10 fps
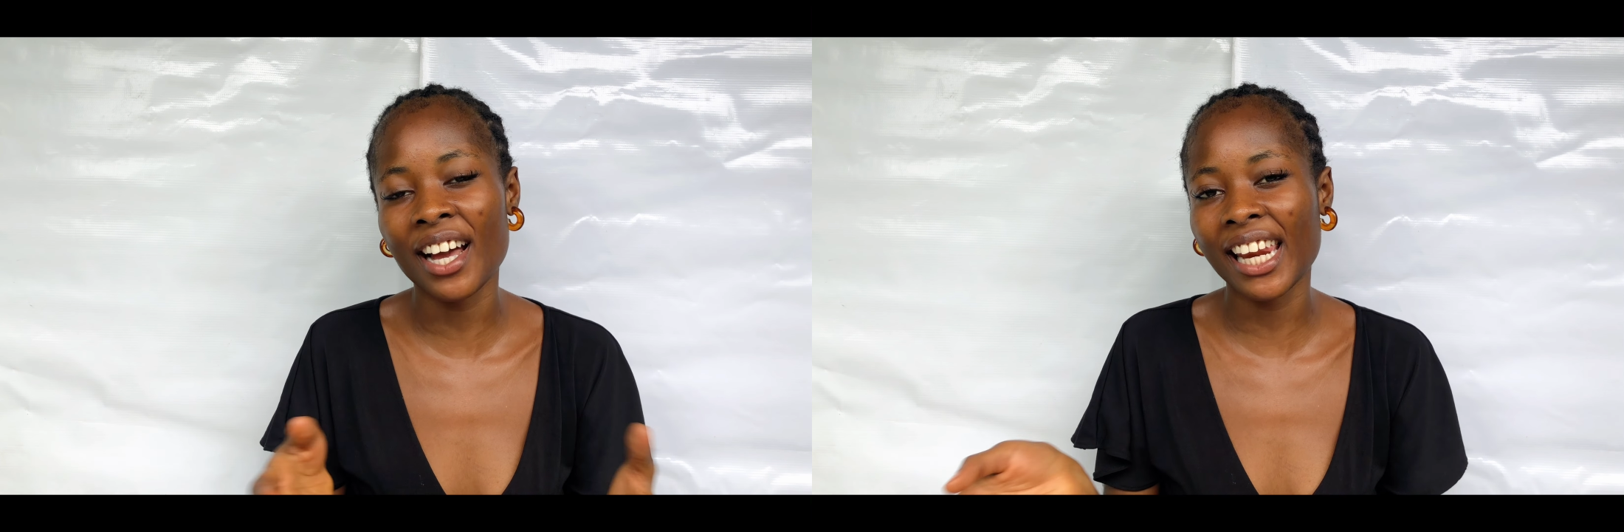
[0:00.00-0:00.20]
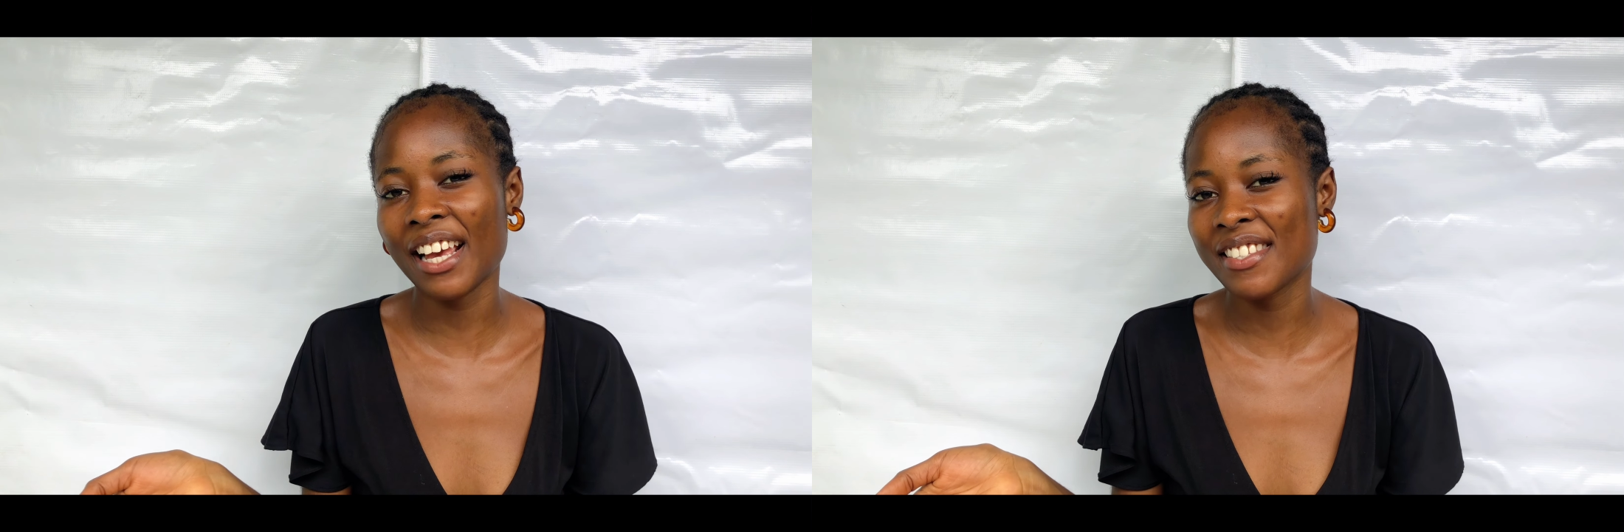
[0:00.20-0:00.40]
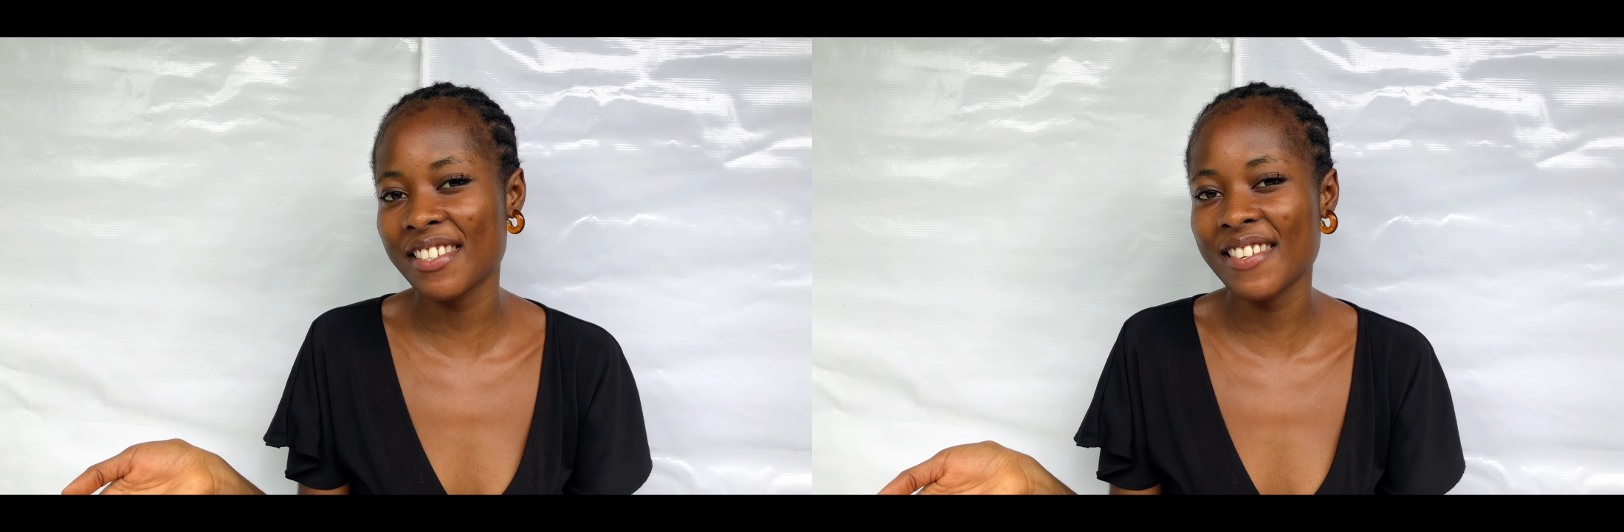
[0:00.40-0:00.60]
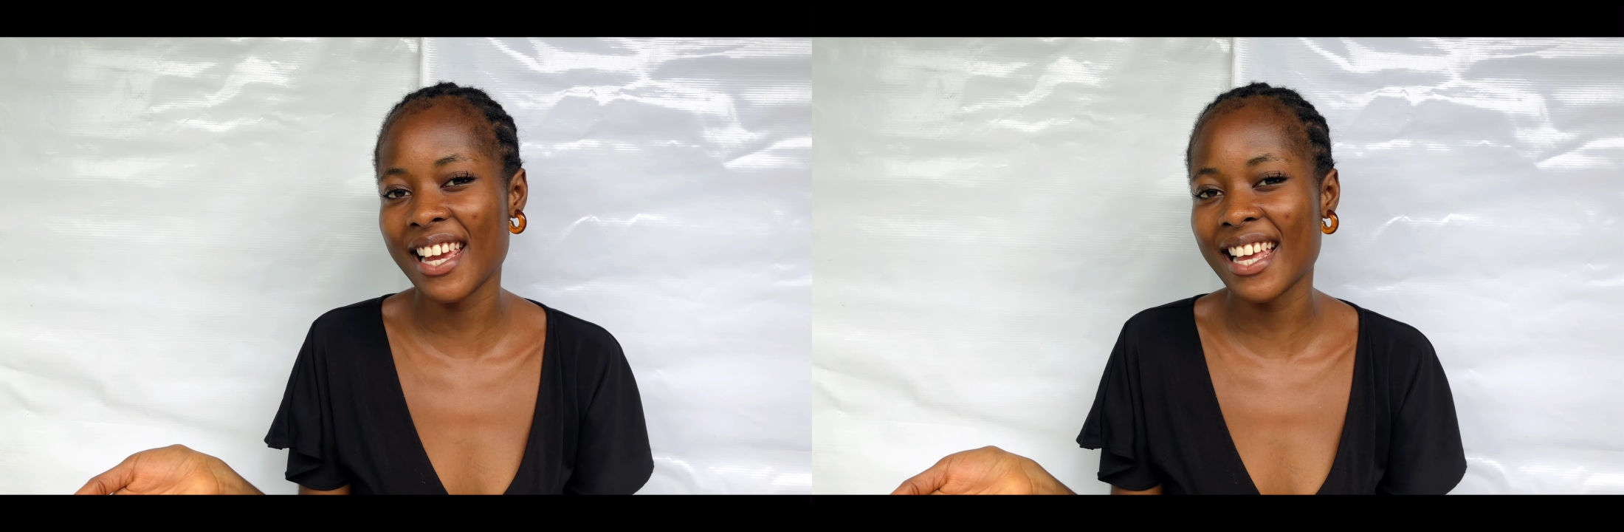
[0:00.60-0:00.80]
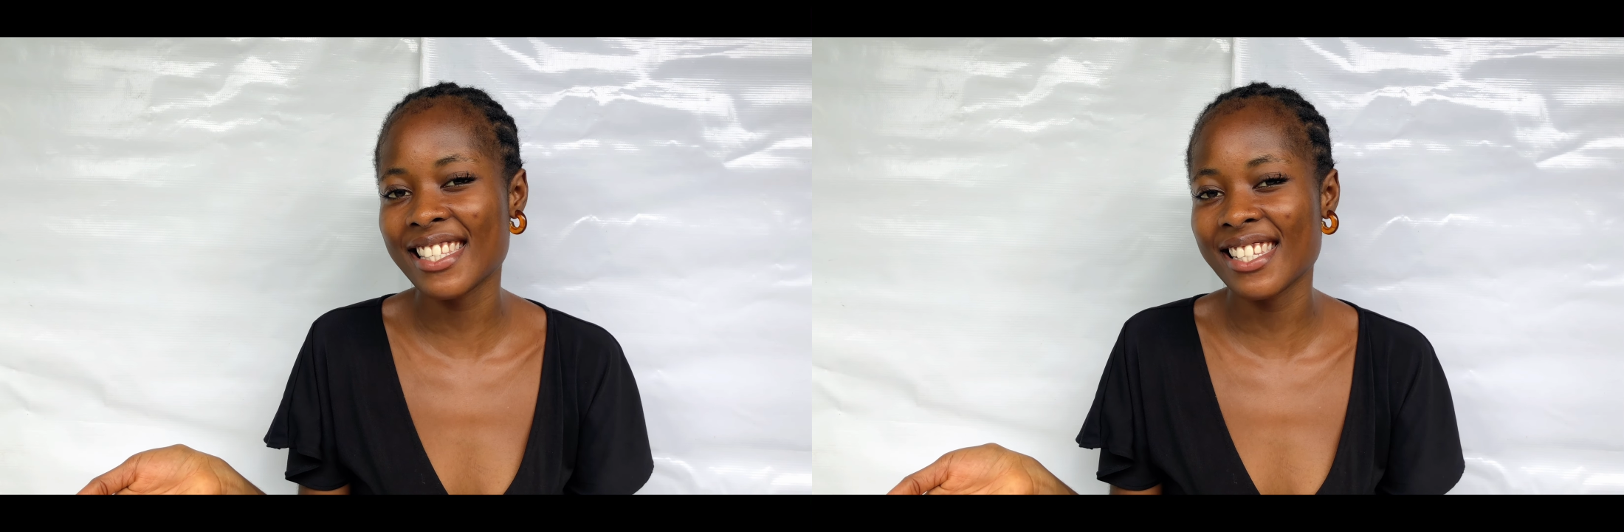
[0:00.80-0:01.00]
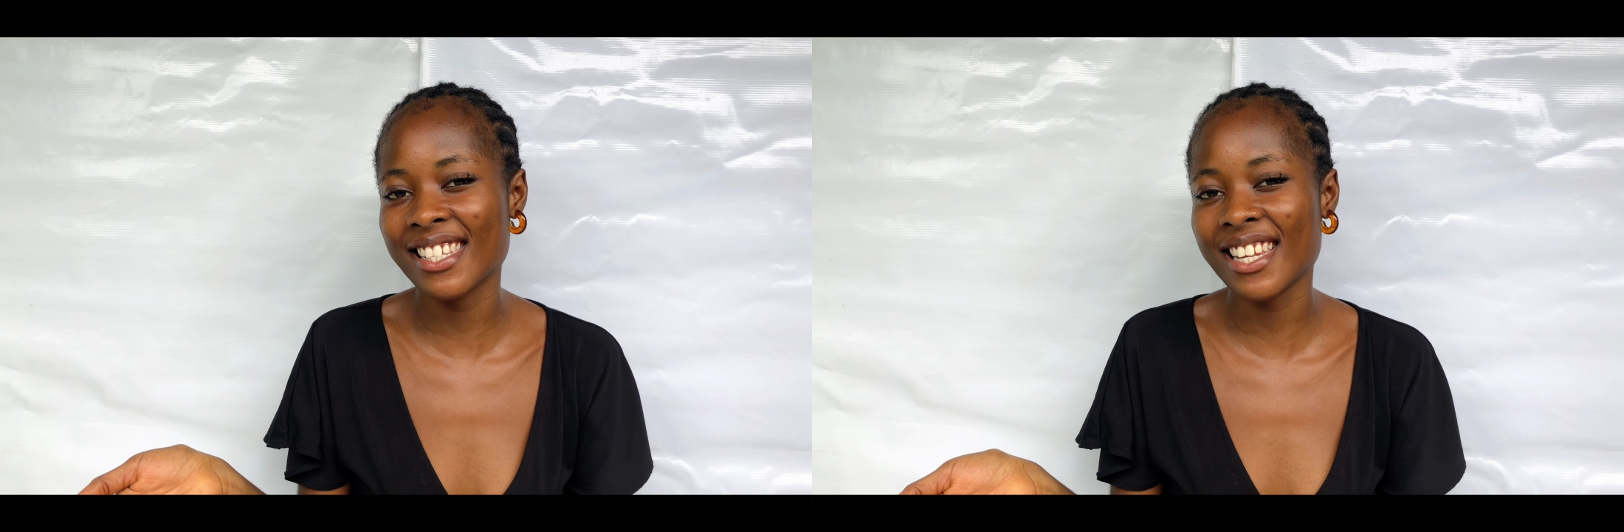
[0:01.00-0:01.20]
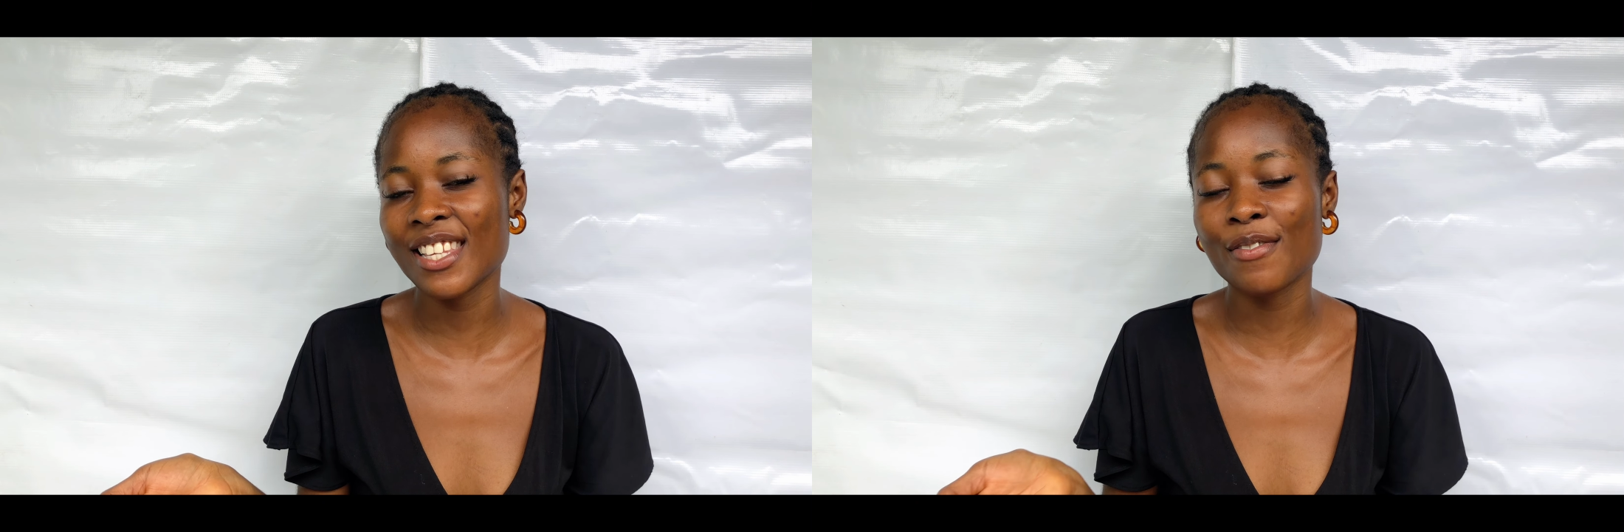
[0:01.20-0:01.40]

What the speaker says: and I'll see you guys in the next